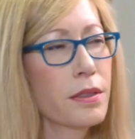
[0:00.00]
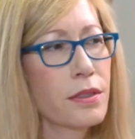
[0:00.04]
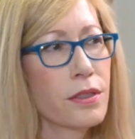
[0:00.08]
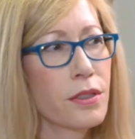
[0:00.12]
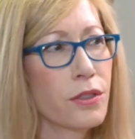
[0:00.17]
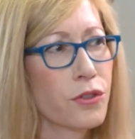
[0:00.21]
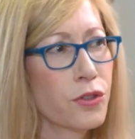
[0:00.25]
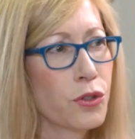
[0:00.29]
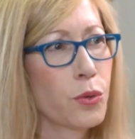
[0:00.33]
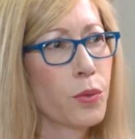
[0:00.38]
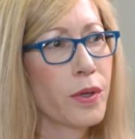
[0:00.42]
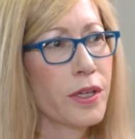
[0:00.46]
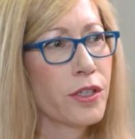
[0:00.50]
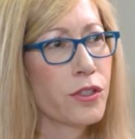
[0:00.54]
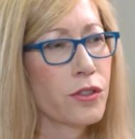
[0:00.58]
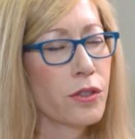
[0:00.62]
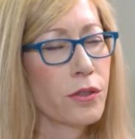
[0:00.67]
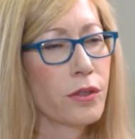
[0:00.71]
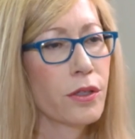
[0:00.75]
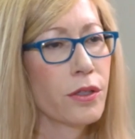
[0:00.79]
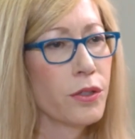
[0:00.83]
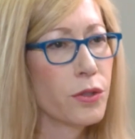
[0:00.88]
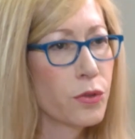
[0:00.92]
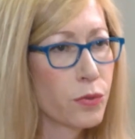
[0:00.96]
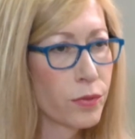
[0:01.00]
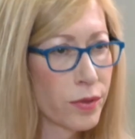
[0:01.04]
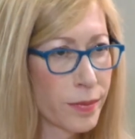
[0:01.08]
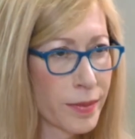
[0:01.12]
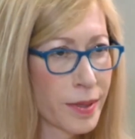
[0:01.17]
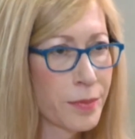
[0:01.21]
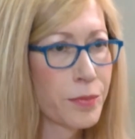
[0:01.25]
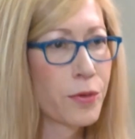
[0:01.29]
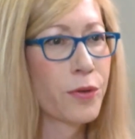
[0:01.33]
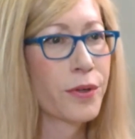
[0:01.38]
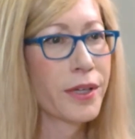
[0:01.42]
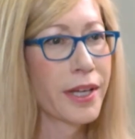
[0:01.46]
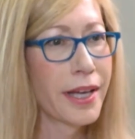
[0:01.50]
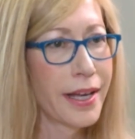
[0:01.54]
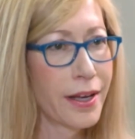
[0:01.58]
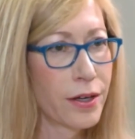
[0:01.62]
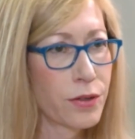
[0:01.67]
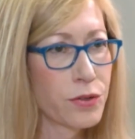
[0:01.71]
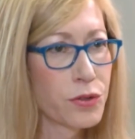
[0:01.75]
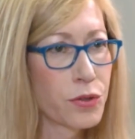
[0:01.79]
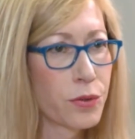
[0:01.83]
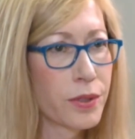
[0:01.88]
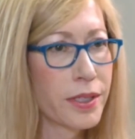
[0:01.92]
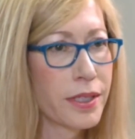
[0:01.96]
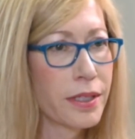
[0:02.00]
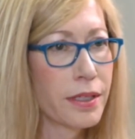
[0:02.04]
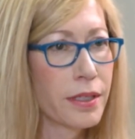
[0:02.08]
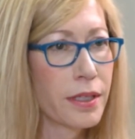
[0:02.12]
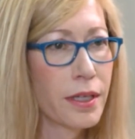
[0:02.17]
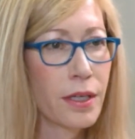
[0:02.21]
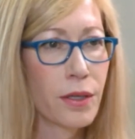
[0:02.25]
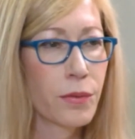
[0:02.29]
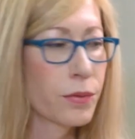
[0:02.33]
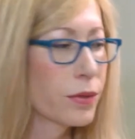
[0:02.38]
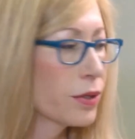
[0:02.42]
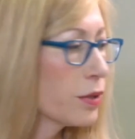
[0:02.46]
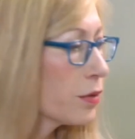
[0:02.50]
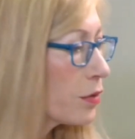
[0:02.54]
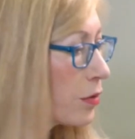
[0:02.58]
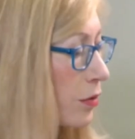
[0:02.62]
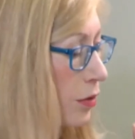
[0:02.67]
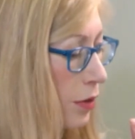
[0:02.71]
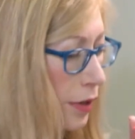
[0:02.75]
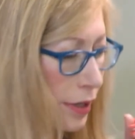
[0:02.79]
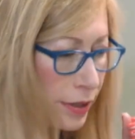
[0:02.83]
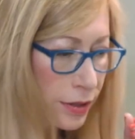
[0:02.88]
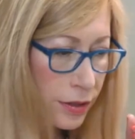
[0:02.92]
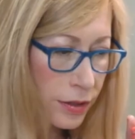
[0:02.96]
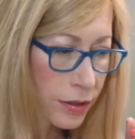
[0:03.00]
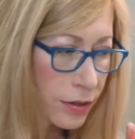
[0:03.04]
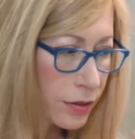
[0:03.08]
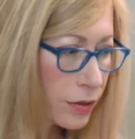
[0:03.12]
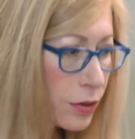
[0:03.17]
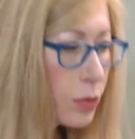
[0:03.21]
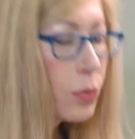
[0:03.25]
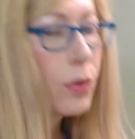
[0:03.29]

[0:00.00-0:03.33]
situation that you remember encountering where you thought you